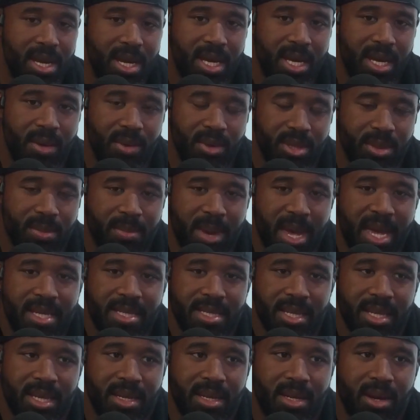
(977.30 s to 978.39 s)

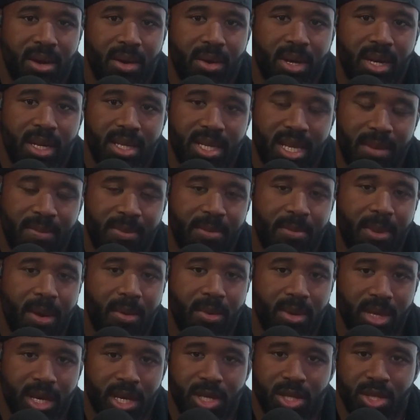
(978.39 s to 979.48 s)
amazing, you know, and it deepened my
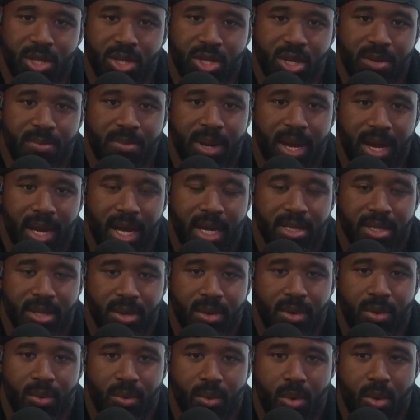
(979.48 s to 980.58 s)
relationship. But I got to
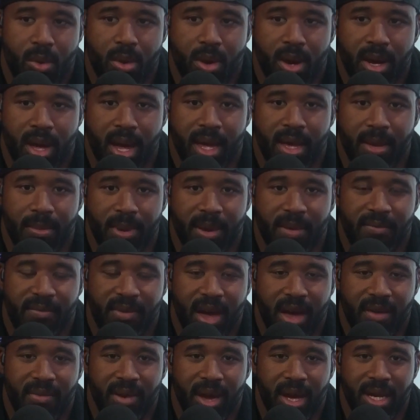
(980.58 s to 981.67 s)
go to war. I got hit by
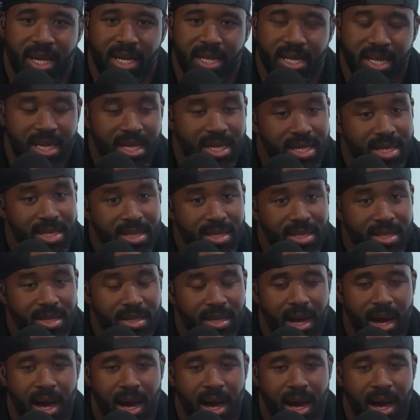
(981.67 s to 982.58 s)
5 IEDs.